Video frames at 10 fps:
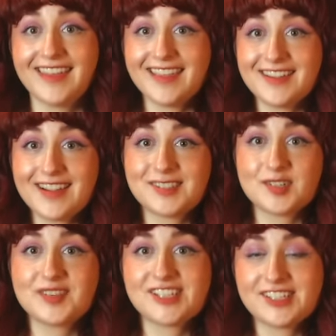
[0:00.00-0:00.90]
Thank you guys
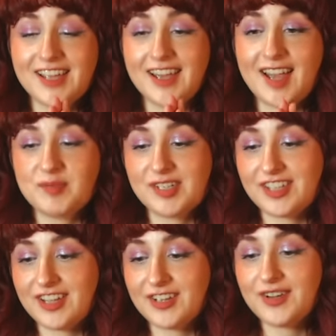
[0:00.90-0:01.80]
so much. I
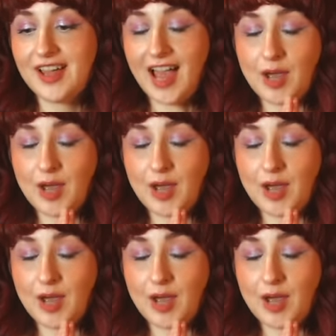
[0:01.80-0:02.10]
appreciate you.